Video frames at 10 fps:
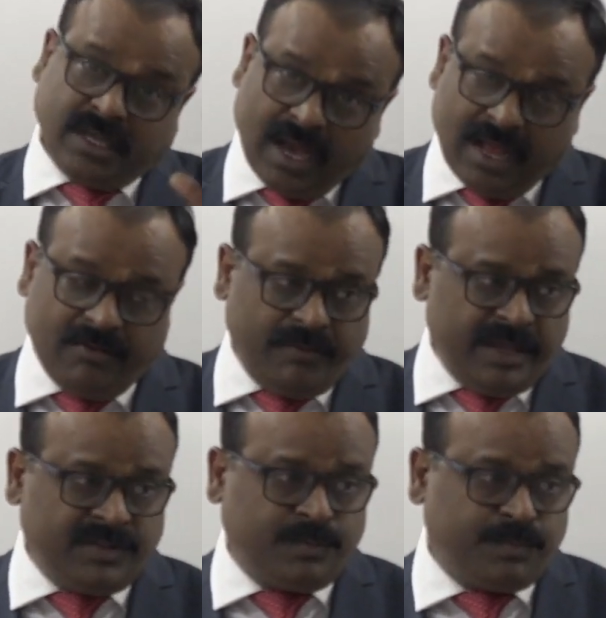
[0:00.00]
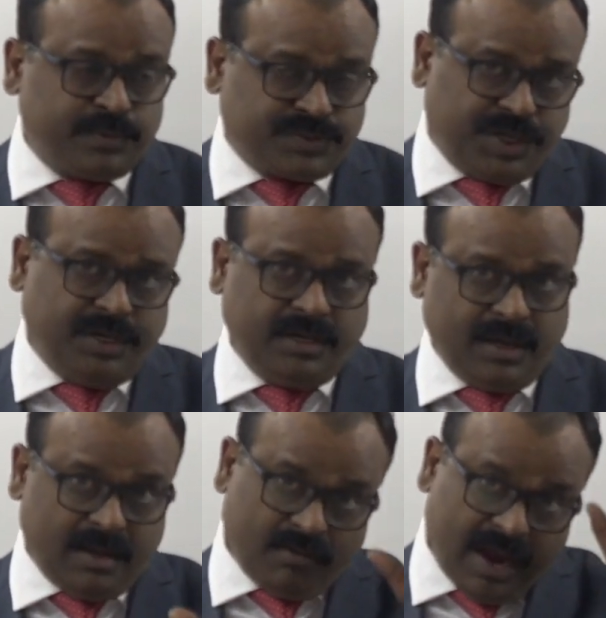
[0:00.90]
always pushing
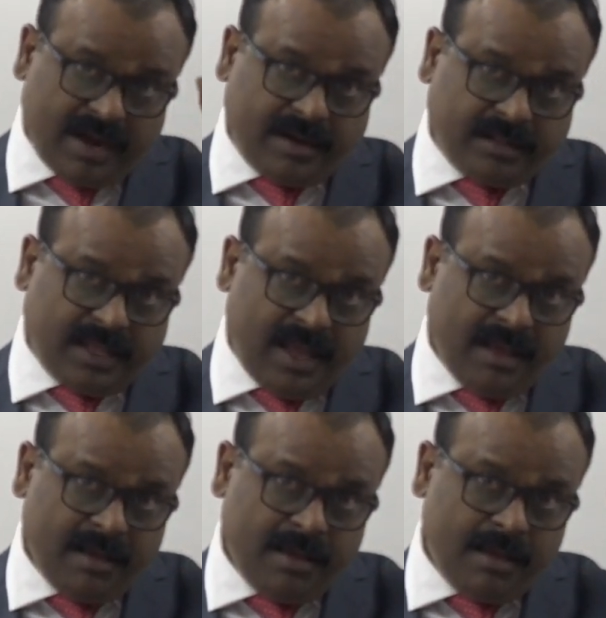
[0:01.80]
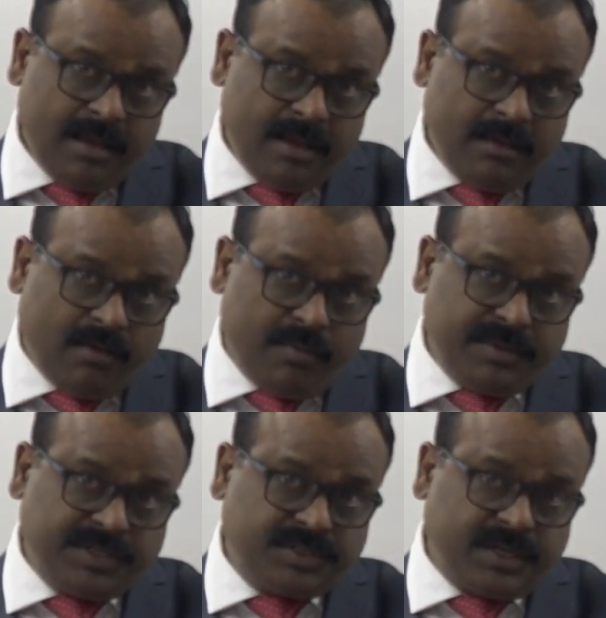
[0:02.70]
under the Home
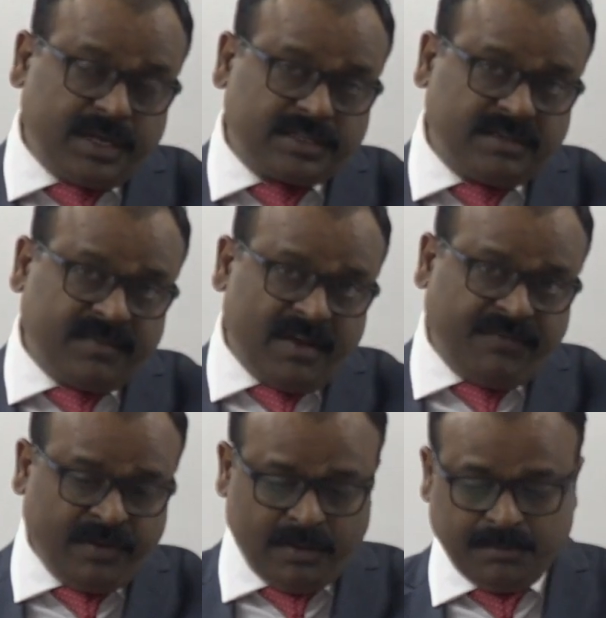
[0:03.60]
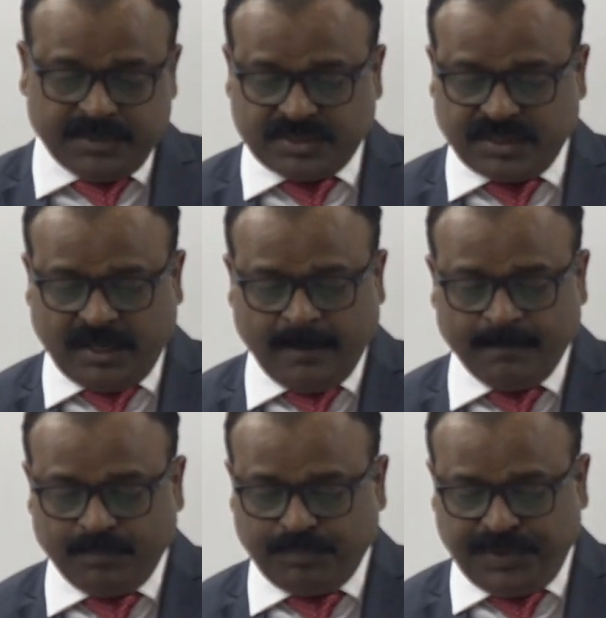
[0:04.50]
Ministerialship of Mr.
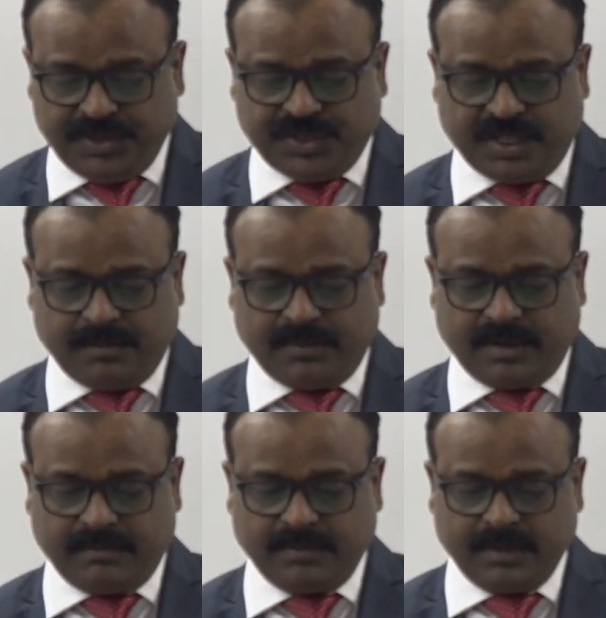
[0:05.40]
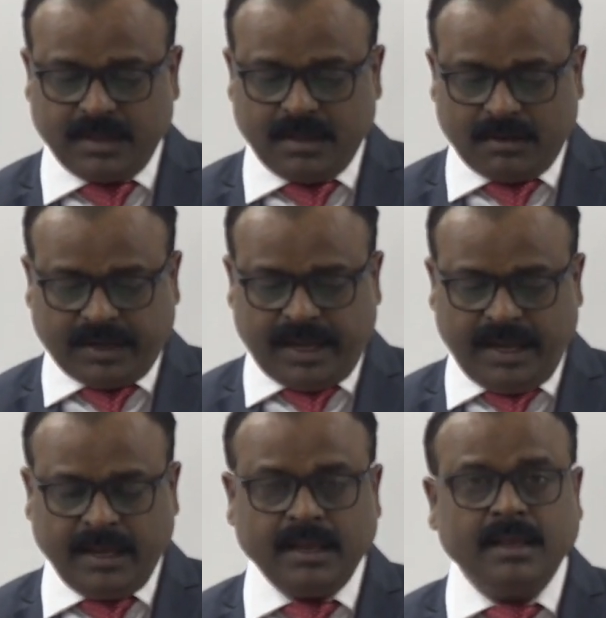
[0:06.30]
P. Chidambaram.
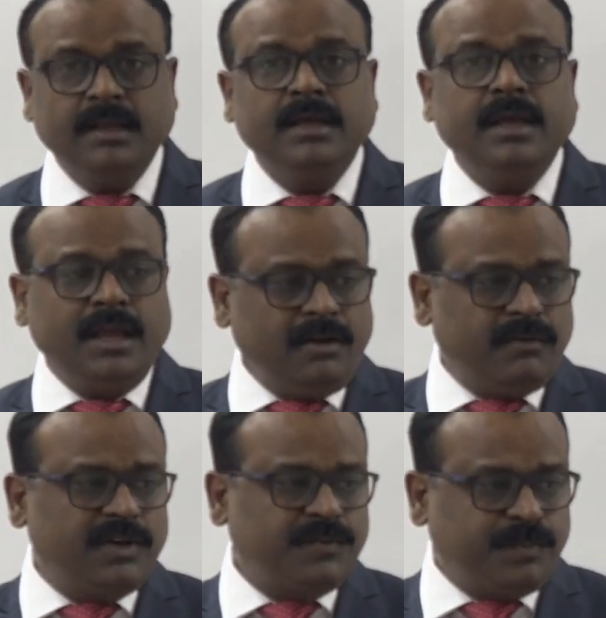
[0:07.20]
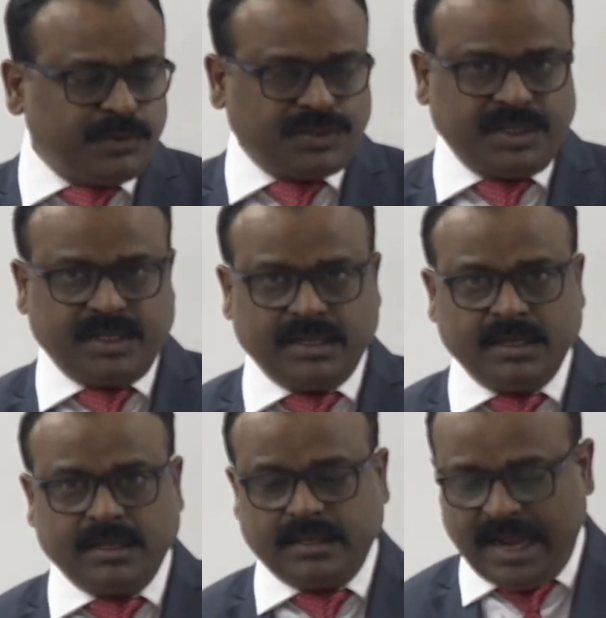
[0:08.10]
Okay, it was pushing
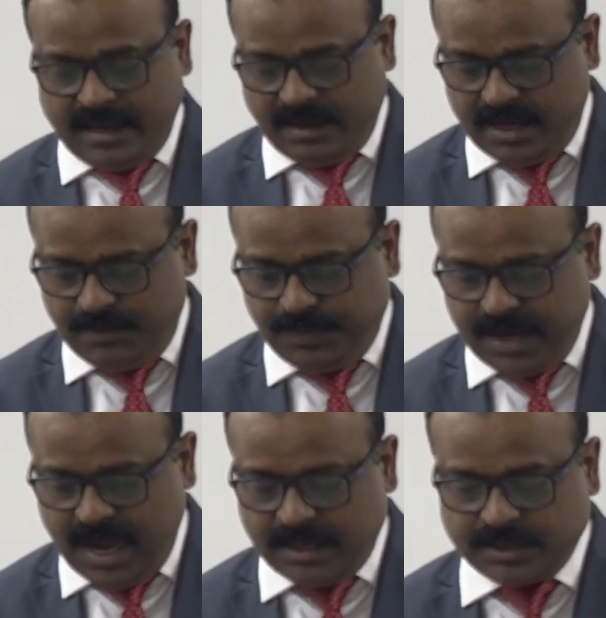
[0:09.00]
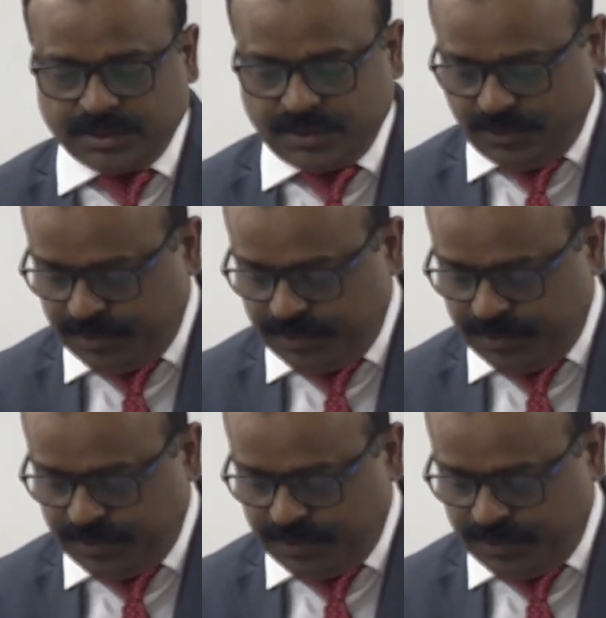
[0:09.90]
that NPR should